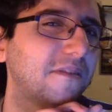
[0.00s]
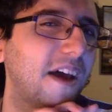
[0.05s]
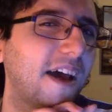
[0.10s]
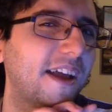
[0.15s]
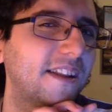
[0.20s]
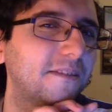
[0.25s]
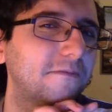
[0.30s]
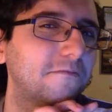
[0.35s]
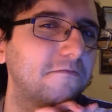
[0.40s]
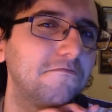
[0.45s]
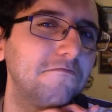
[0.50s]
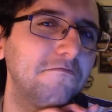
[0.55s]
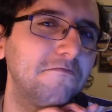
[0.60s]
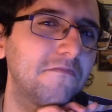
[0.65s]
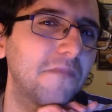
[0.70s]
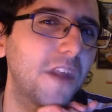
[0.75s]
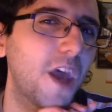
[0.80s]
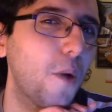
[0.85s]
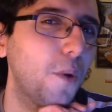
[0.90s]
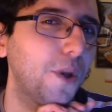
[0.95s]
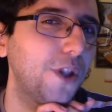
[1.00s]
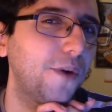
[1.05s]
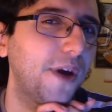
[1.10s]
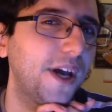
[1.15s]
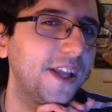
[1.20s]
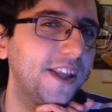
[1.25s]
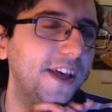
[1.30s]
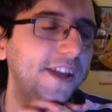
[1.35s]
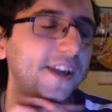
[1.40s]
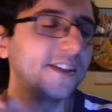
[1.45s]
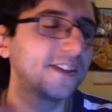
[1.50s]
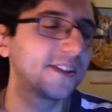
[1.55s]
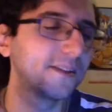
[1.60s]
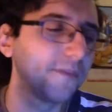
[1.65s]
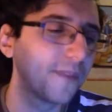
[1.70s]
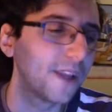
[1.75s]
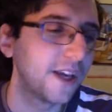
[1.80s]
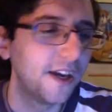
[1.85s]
that. I wonder why that is.